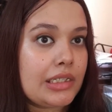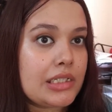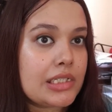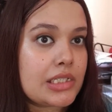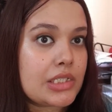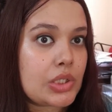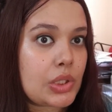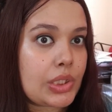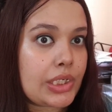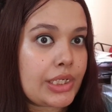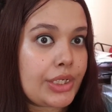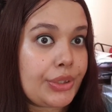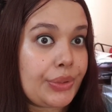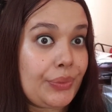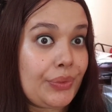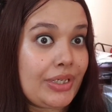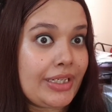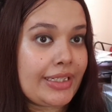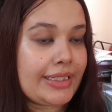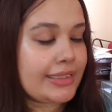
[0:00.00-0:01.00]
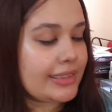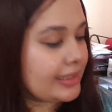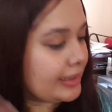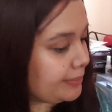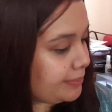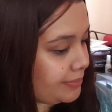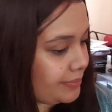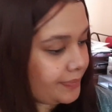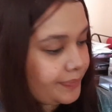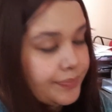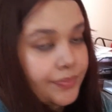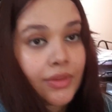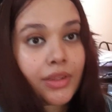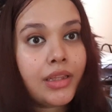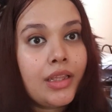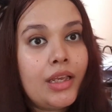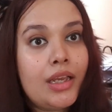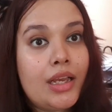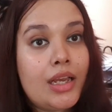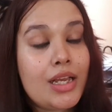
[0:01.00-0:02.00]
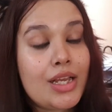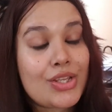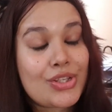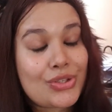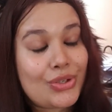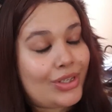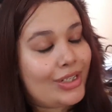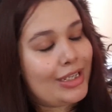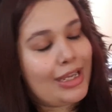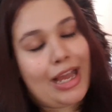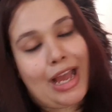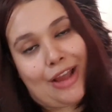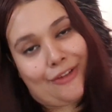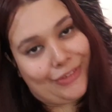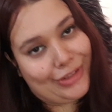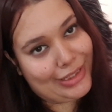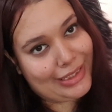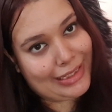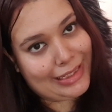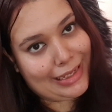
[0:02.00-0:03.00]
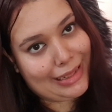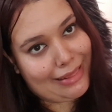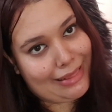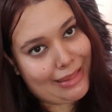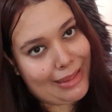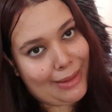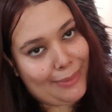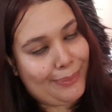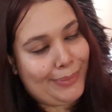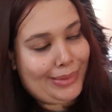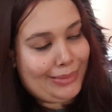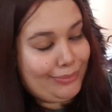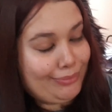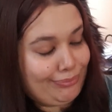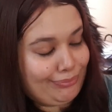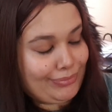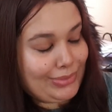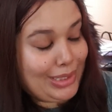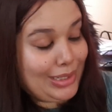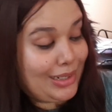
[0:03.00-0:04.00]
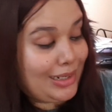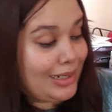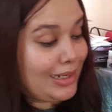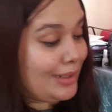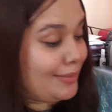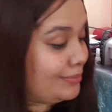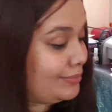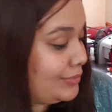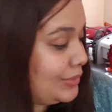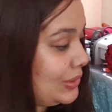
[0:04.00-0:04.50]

sorry, I don't like them. Sorry, I haven't read them, and I'm